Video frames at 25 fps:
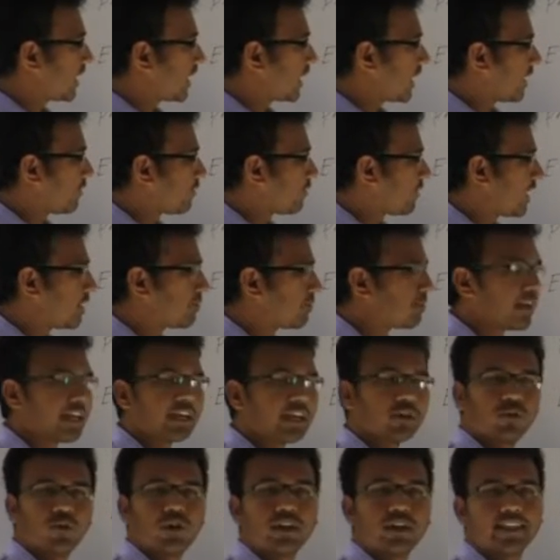If I apply
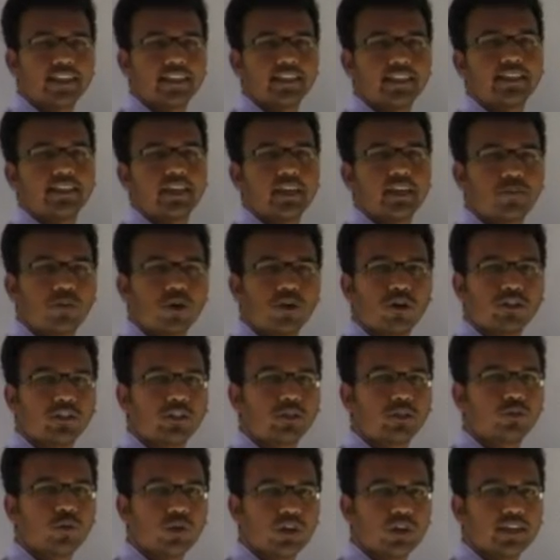a voltage, a
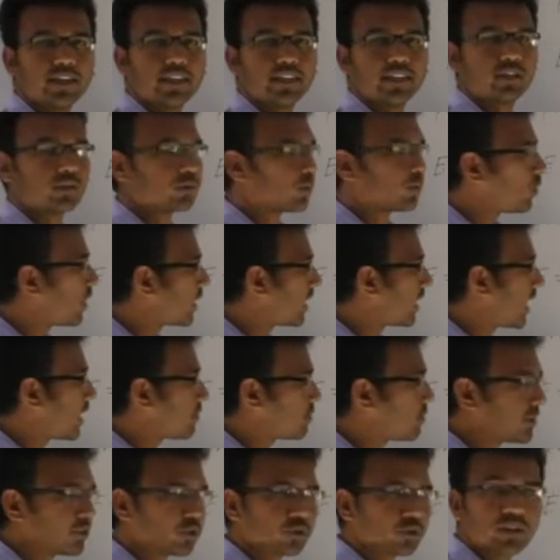positive voltage, what
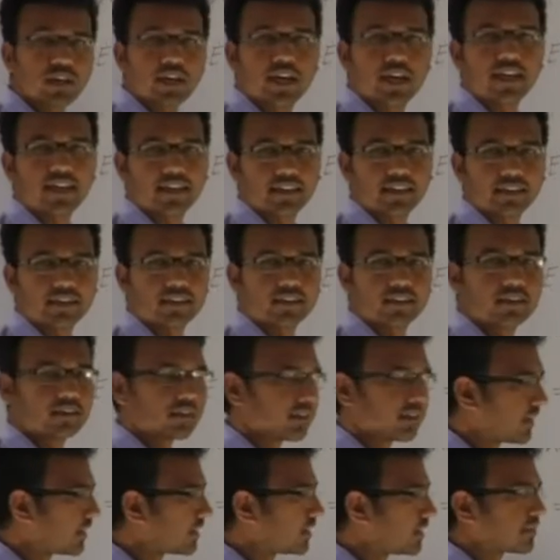happens to the current
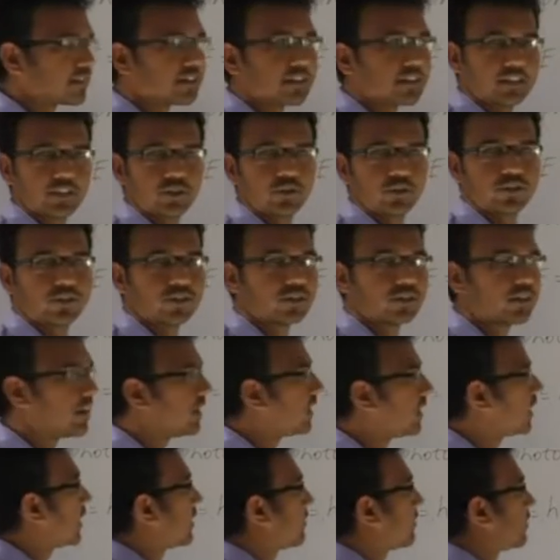in the circuit?
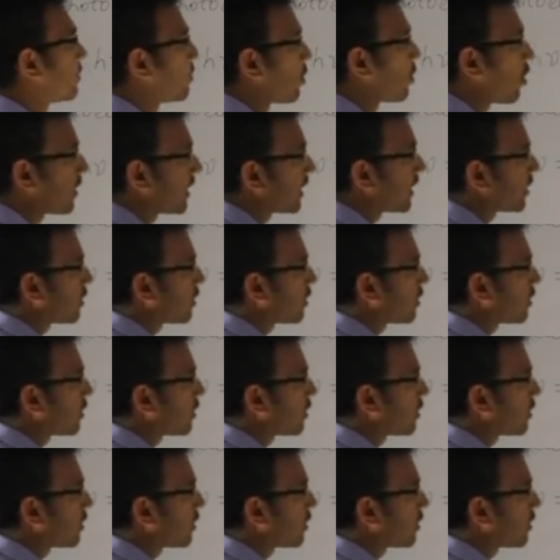If I plot a